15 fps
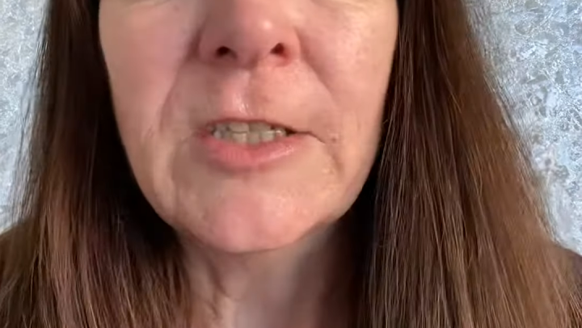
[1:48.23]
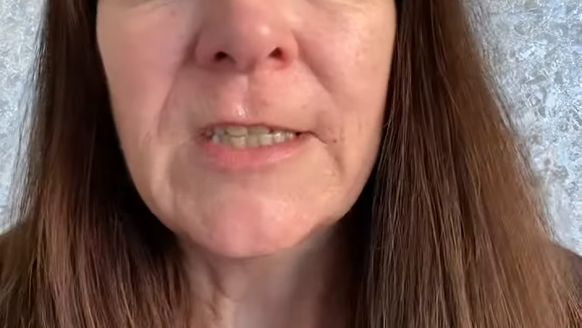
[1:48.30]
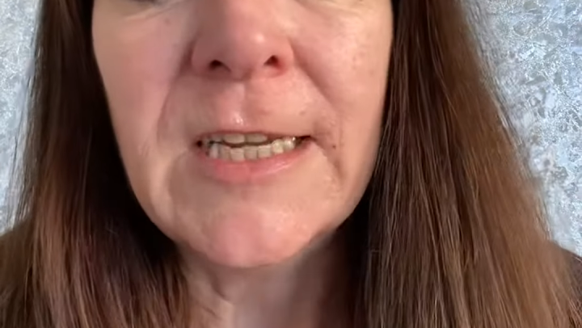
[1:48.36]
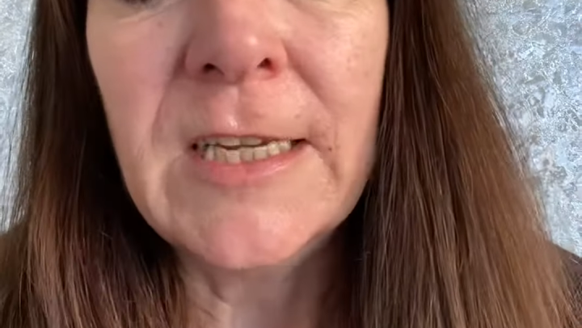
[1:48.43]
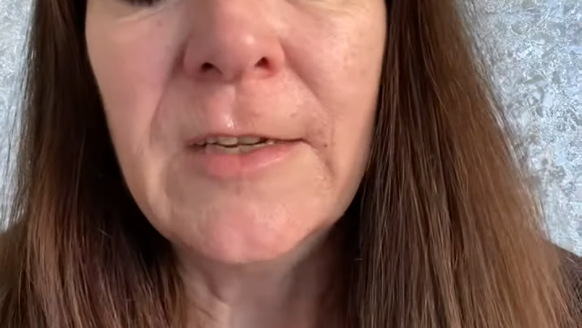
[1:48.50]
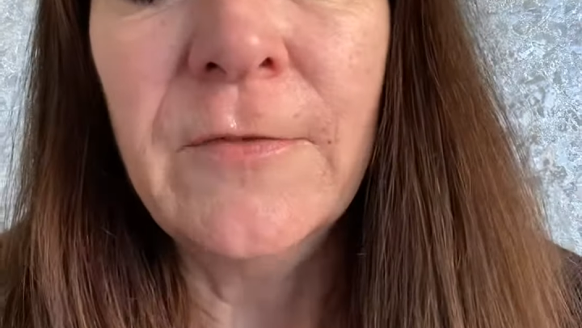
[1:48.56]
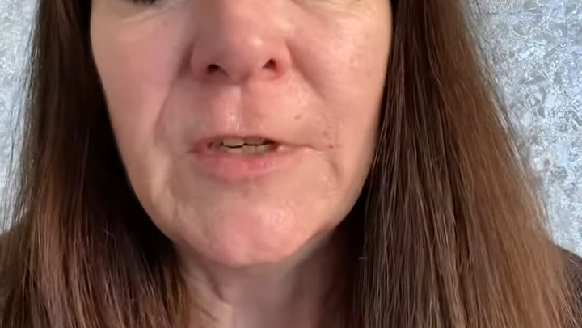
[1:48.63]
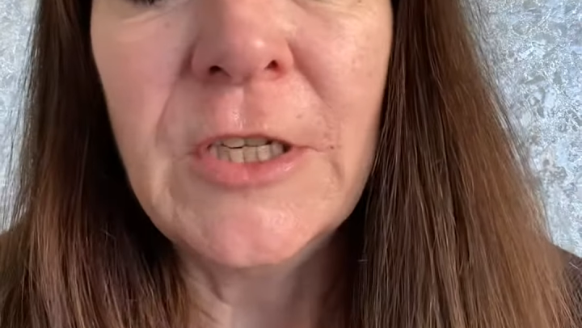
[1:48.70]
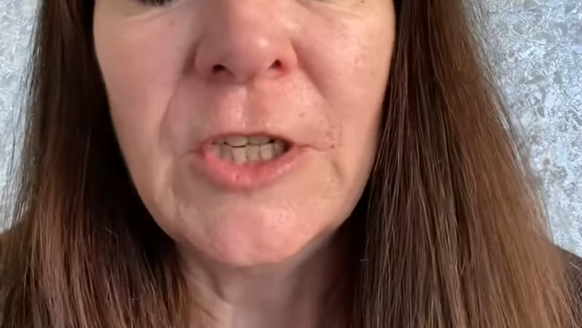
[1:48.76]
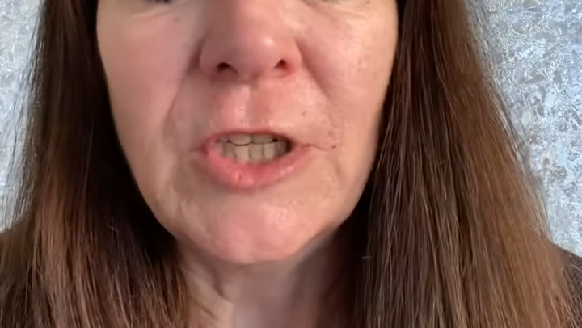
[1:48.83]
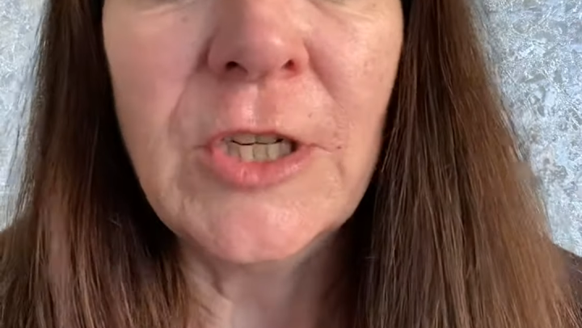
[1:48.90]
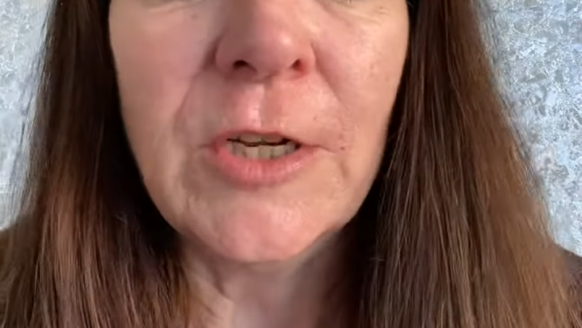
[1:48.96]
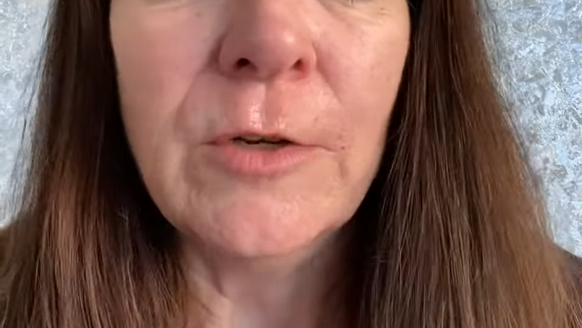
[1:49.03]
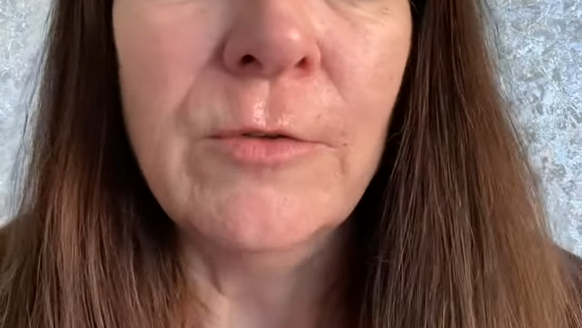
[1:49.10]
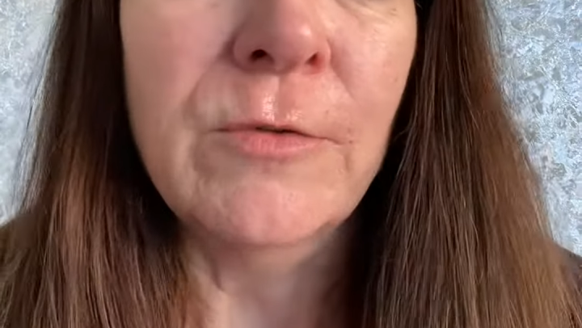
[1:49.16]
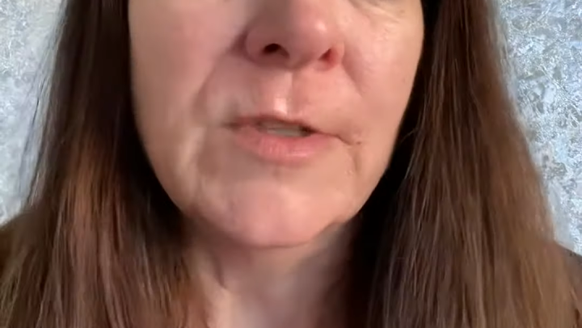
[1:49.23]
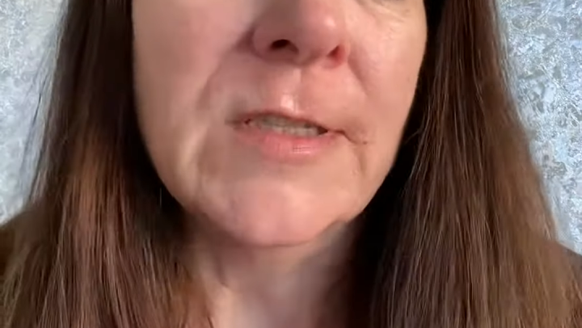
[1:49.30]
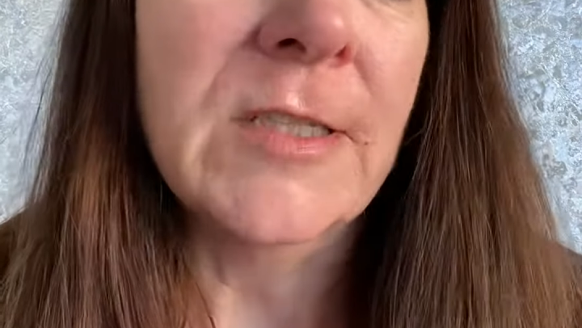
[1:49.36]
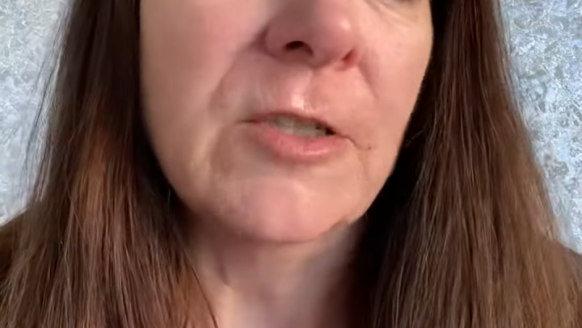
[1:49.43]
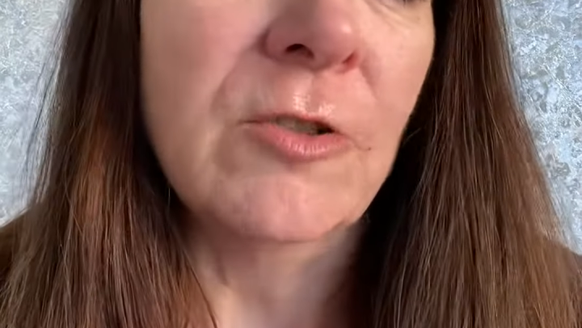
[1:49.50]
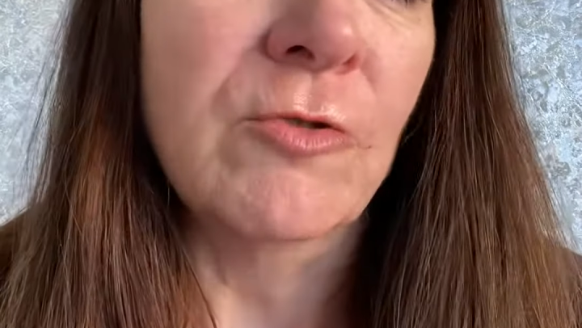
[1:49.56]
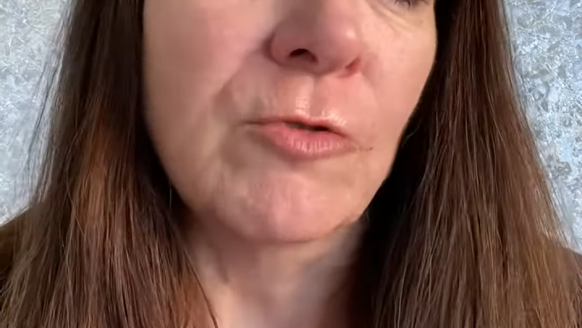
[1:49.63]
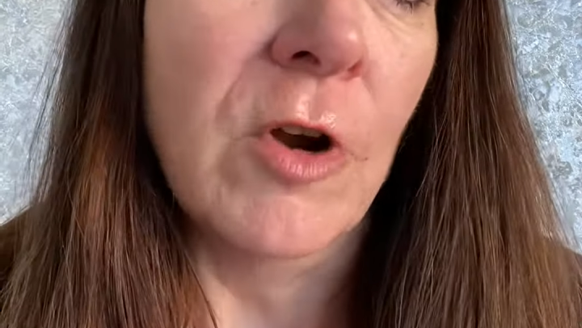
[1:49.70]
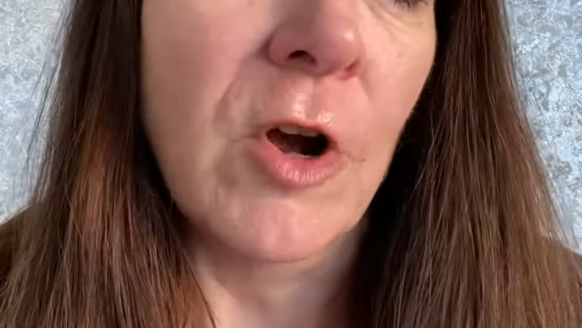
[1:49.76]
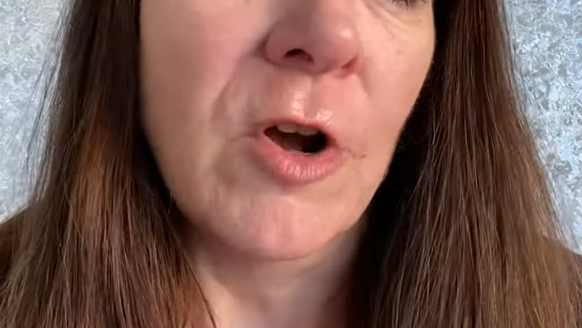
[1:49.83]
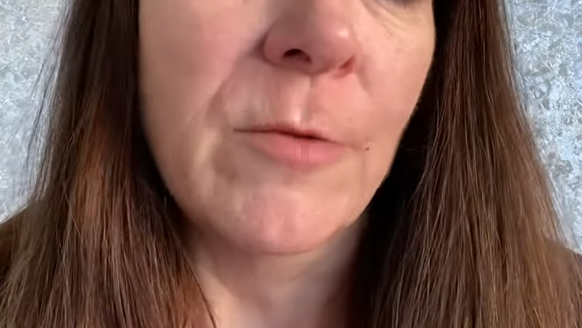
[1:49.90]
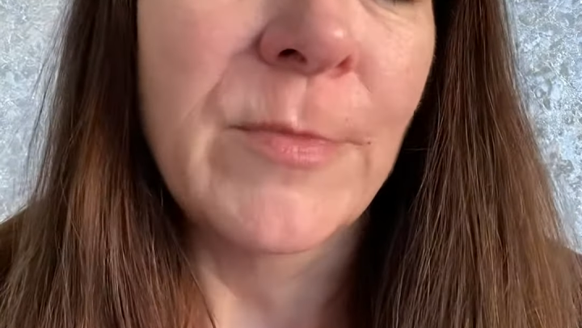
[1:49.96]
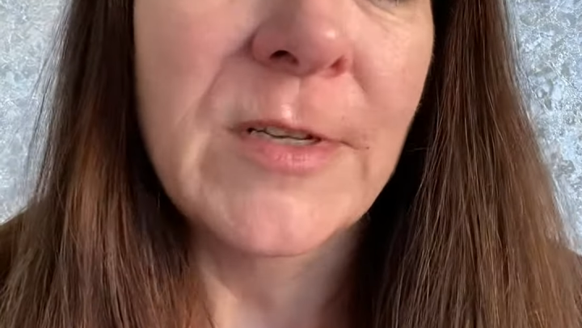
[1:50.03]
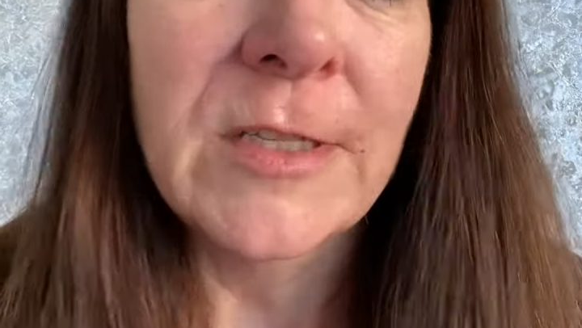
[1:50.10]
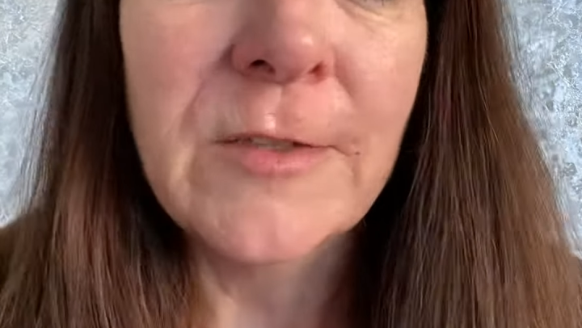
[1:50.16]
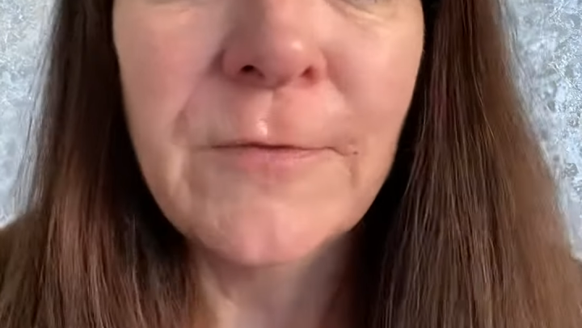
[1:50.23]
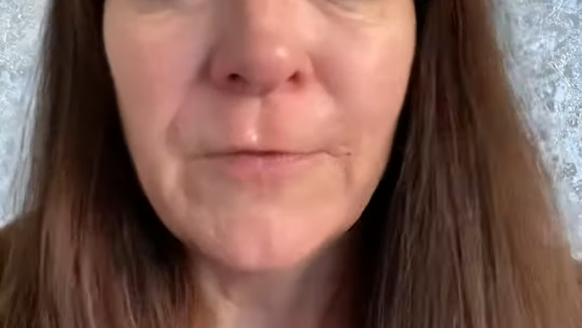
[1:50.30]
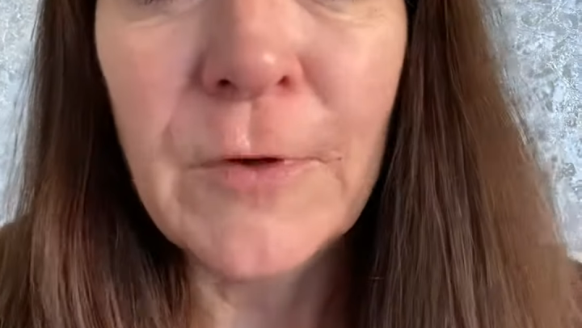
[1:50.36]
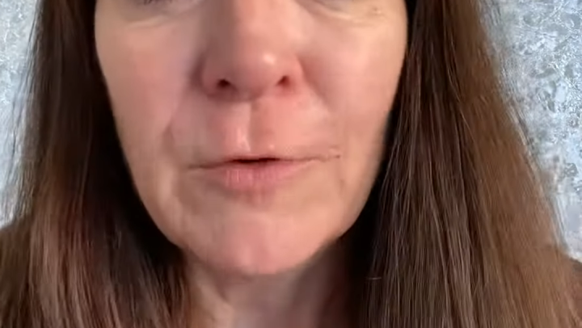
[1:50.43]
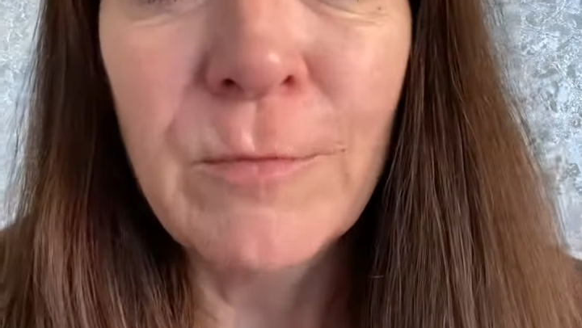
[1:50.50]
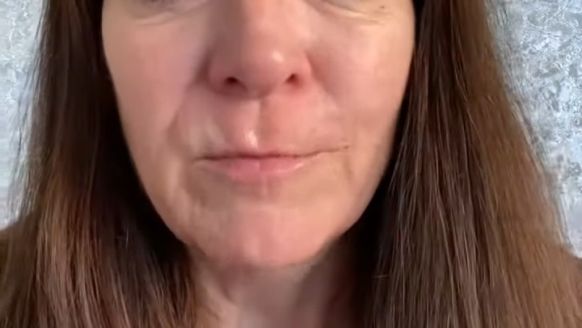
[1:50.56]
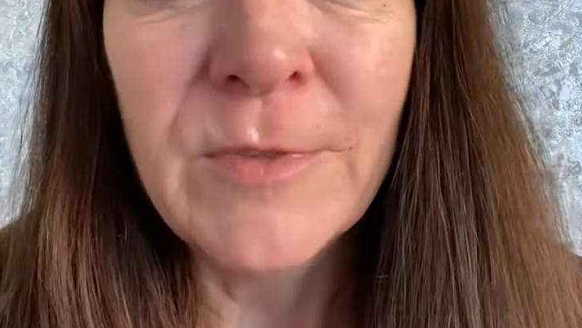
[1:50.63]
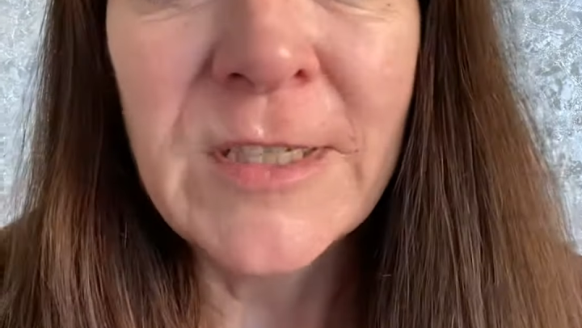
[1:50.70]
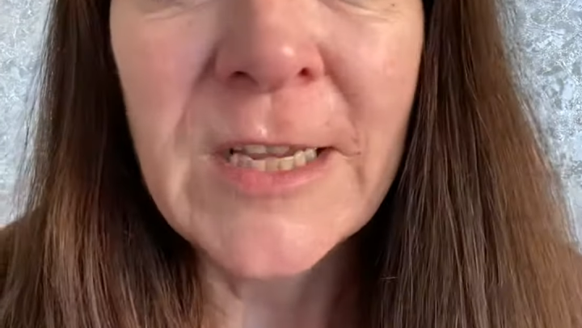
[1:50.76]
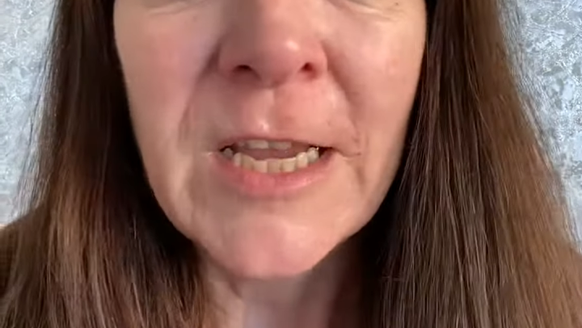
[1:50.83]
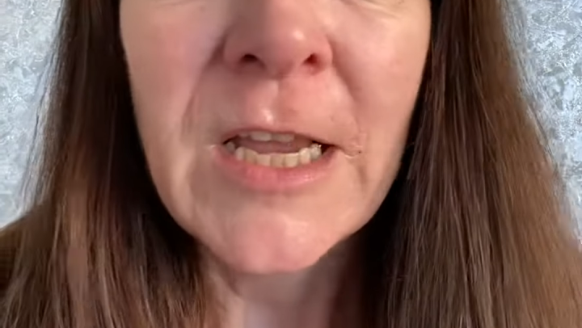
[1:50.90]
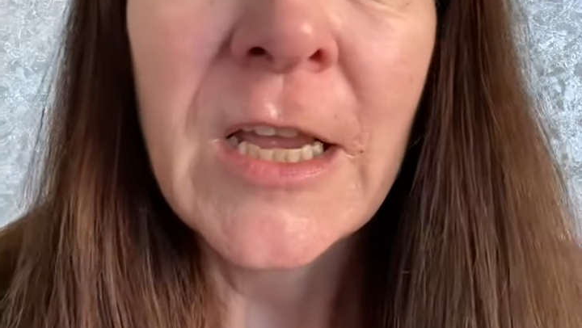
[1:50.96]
TV shows, dramas, films.